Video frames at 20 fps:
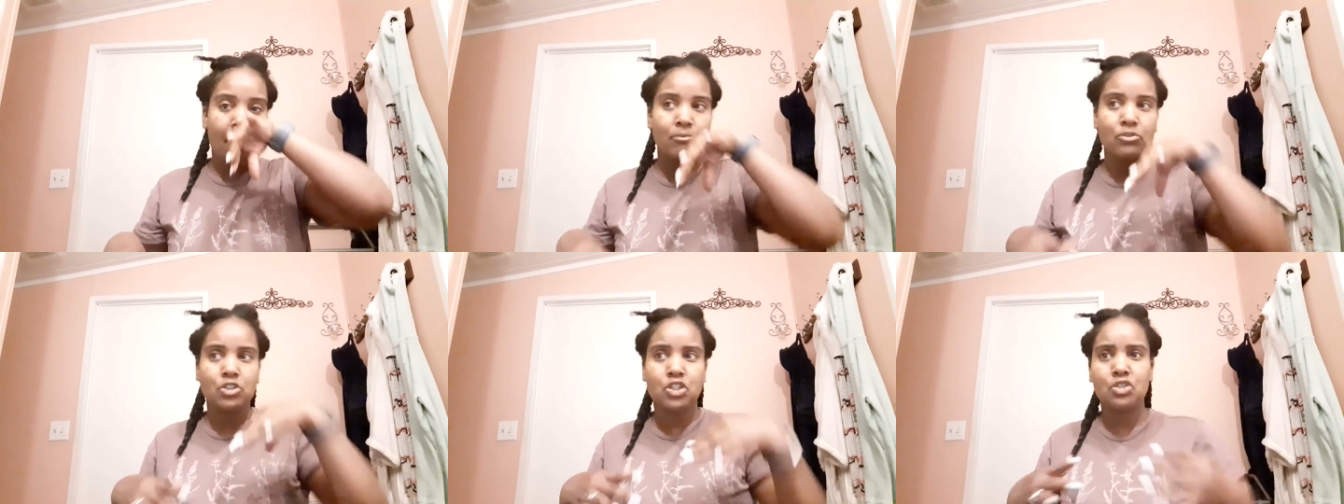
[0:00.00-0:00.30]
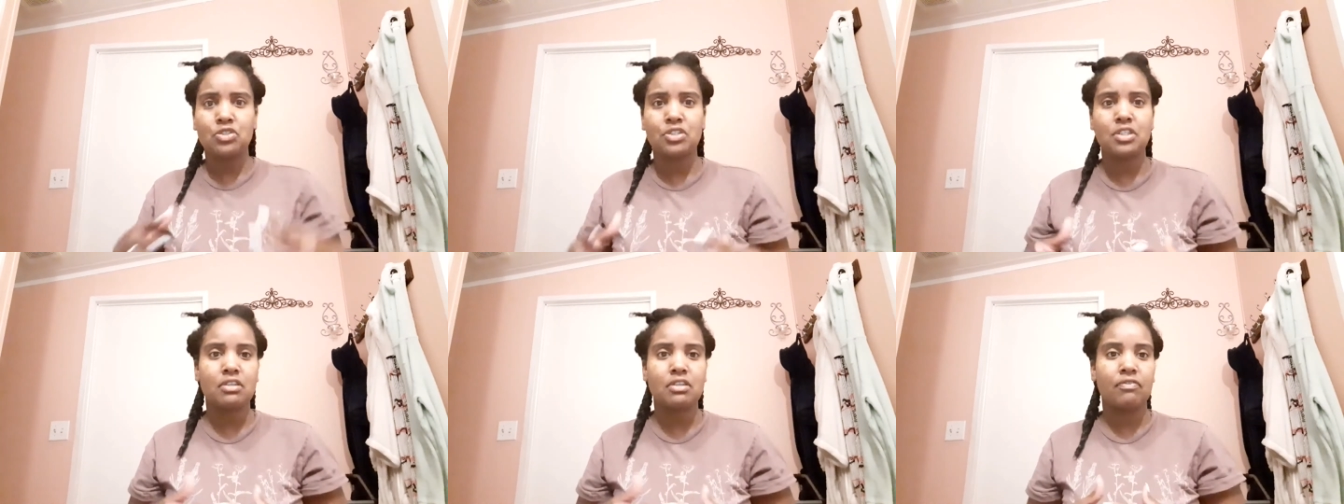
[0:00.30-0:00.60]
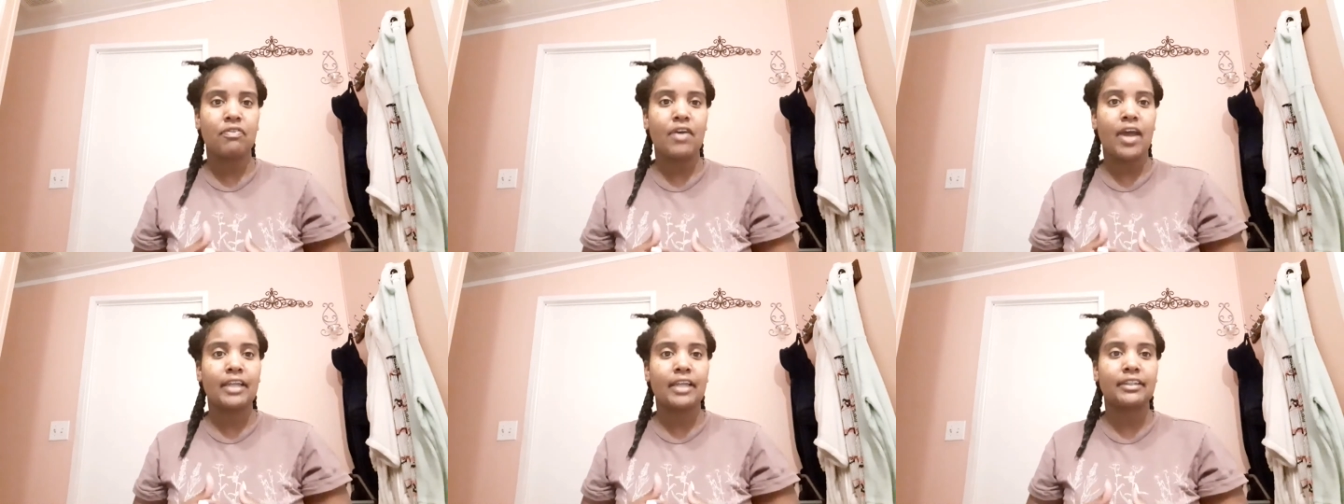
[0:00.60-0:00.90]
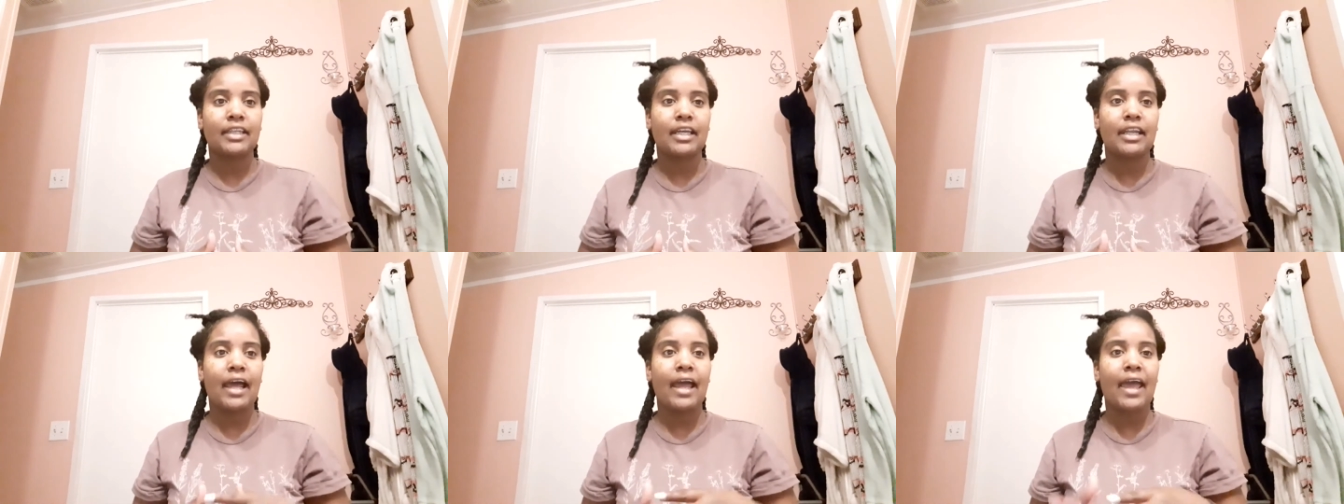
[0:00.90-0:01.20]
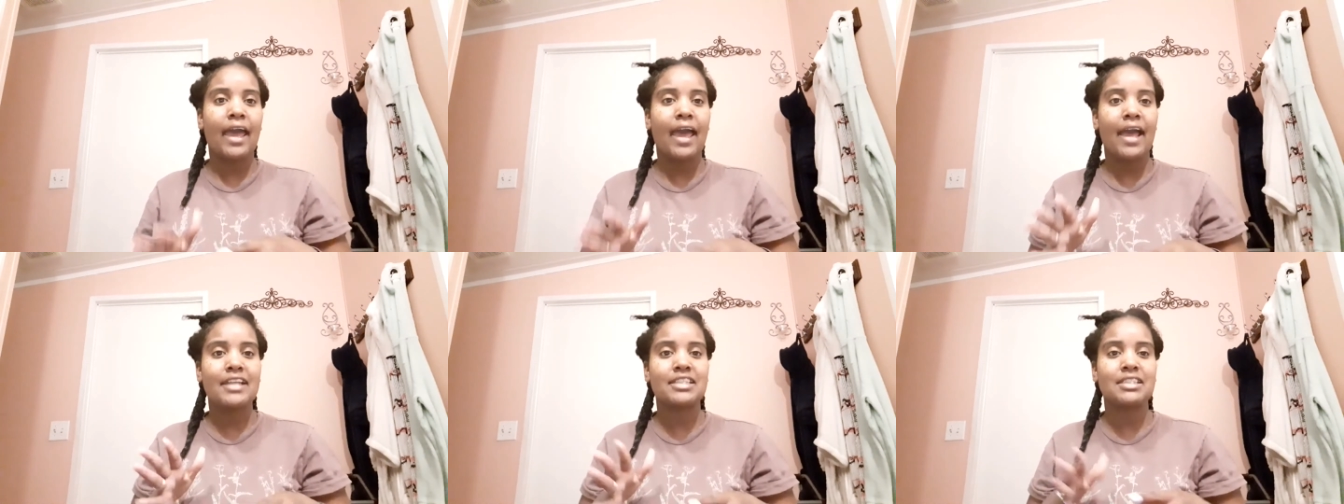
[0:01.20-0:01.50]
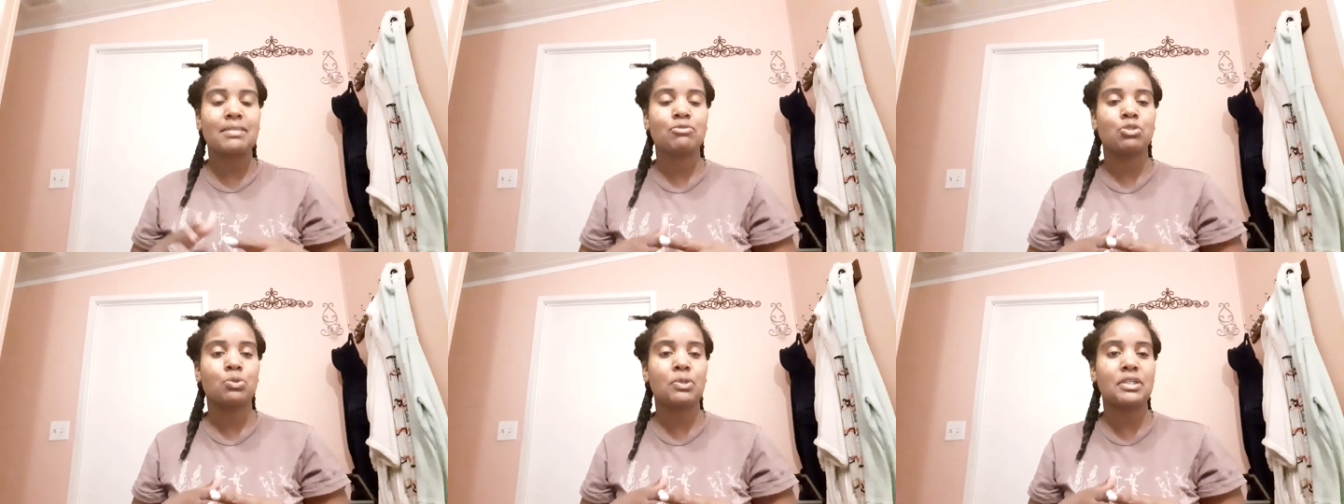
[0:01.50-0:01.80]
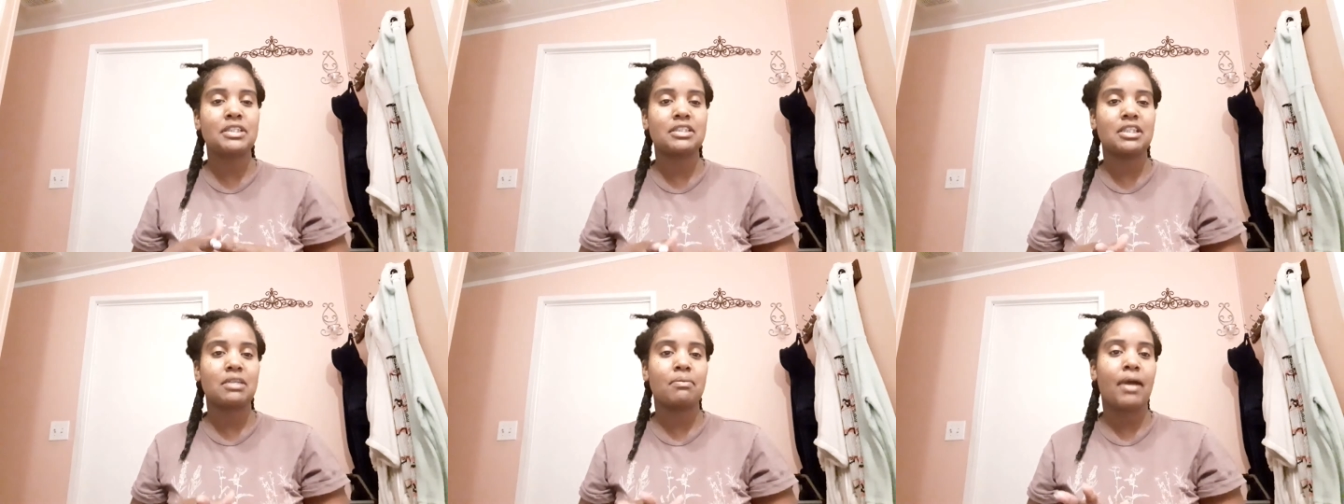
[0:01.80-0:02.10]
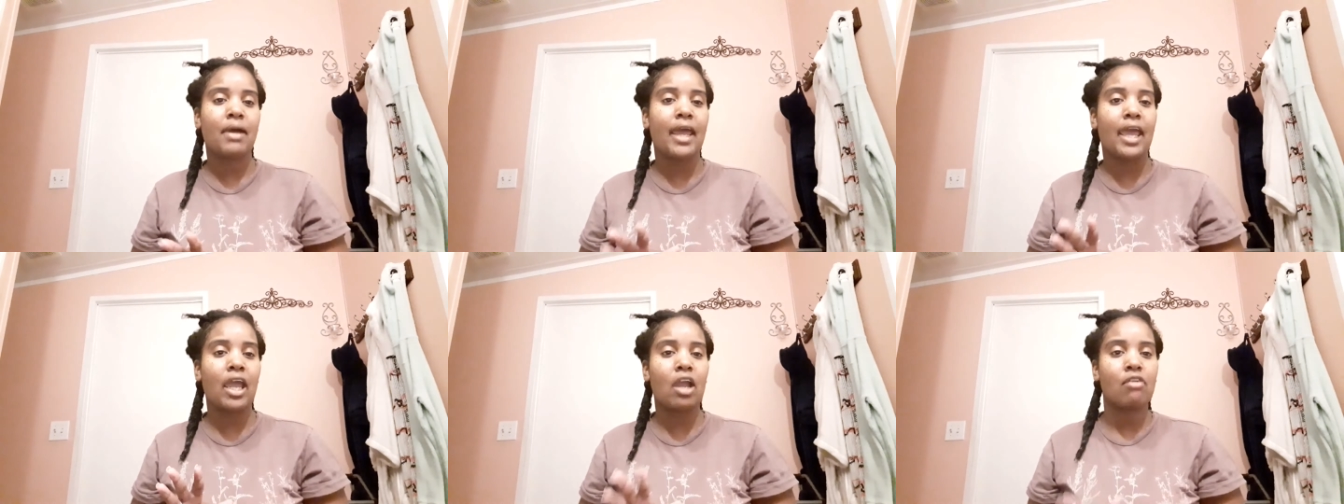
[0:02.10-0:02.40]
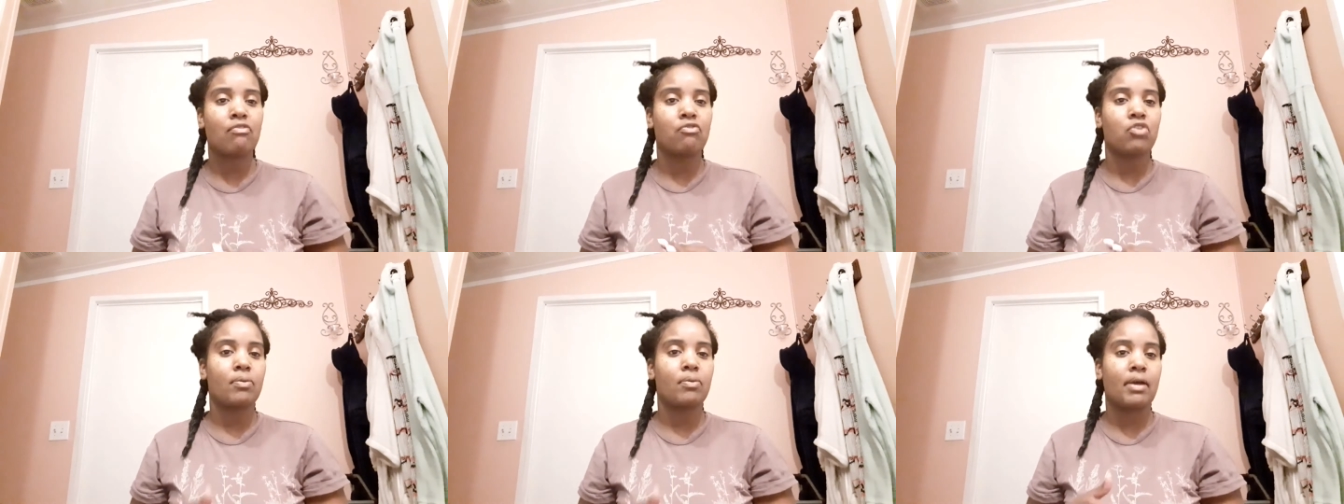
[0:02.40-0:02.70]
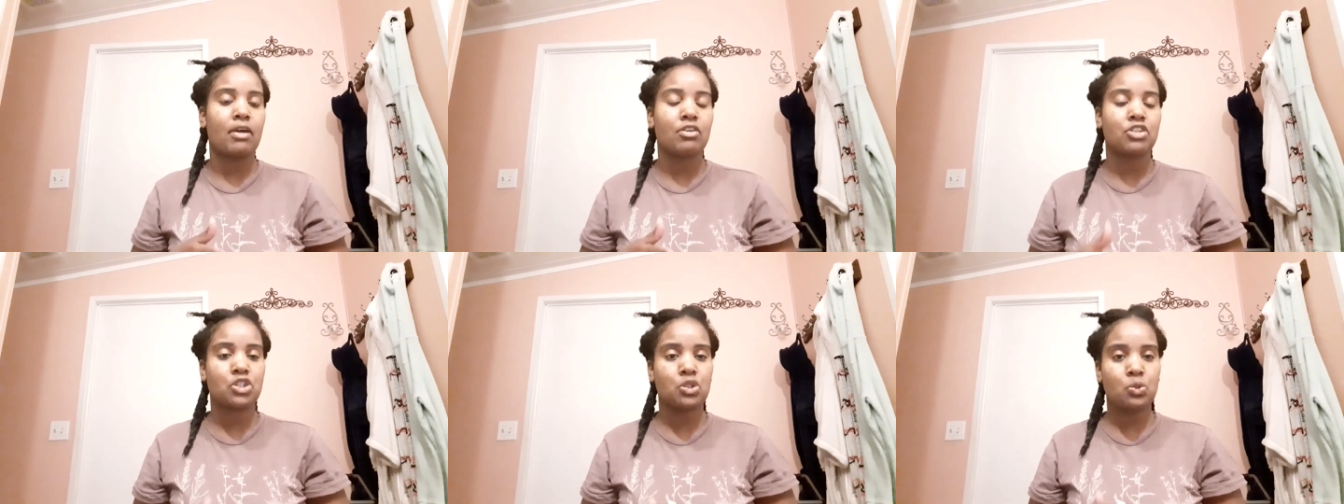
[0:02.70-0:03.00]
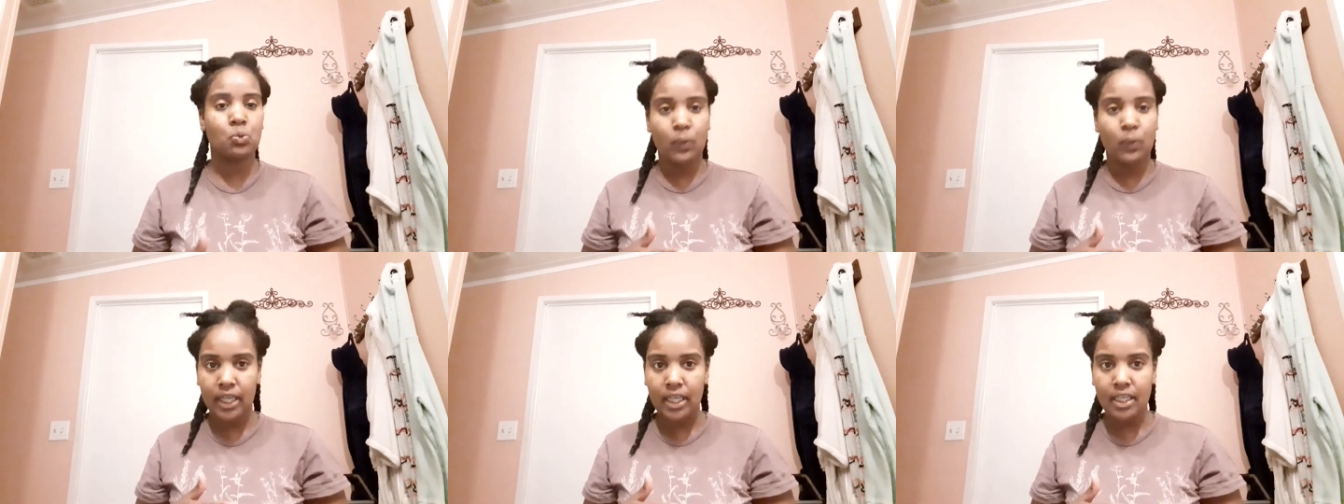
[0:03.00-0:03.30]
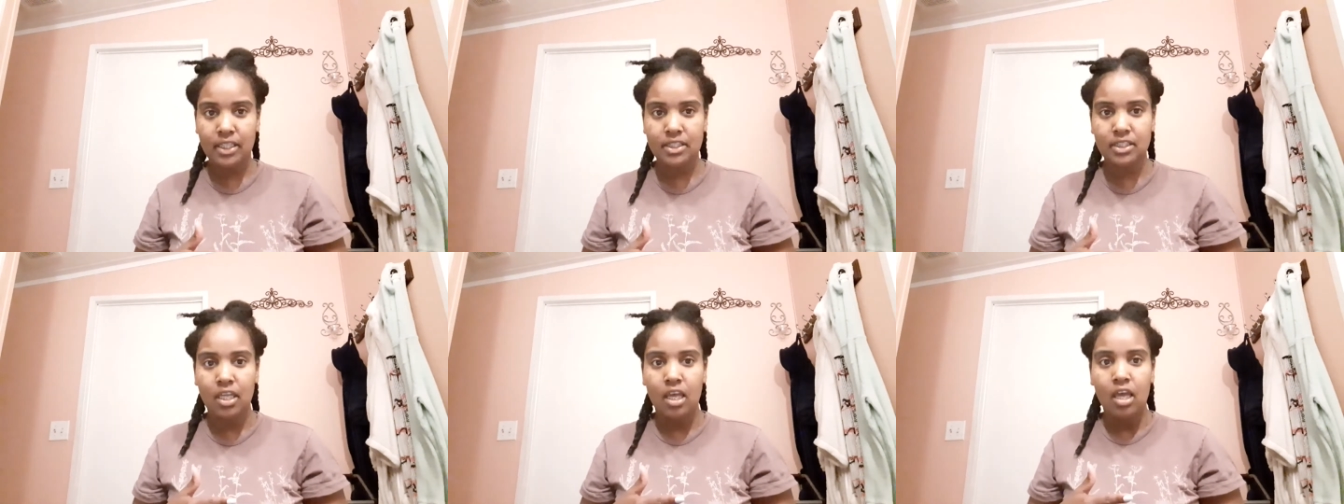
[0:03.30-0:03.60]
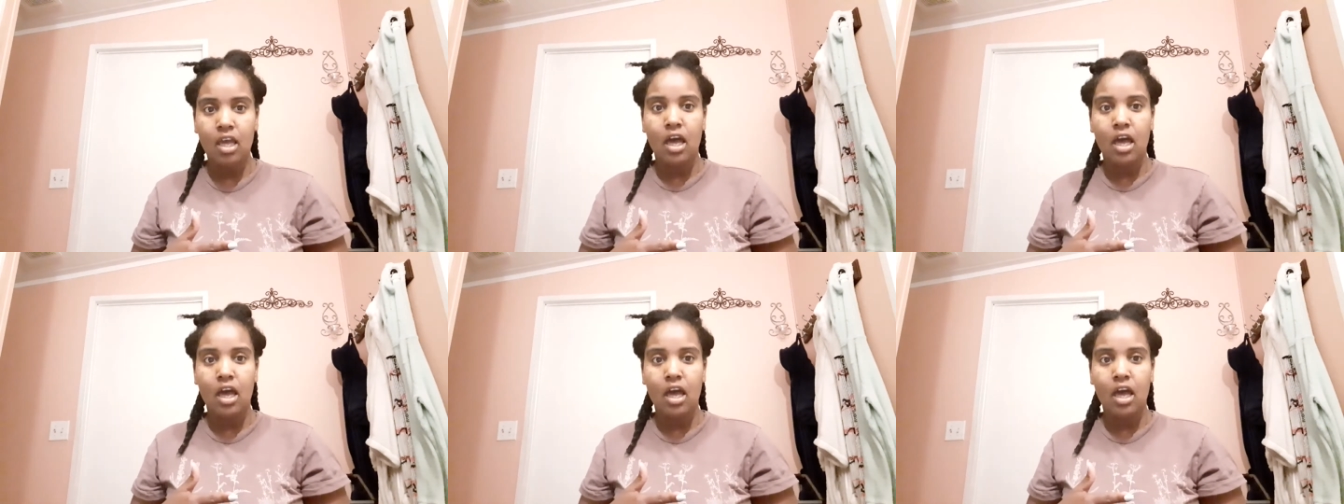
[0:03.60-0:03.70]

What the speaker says: due to the fact that I had some twist in my hair for about 2 weeks.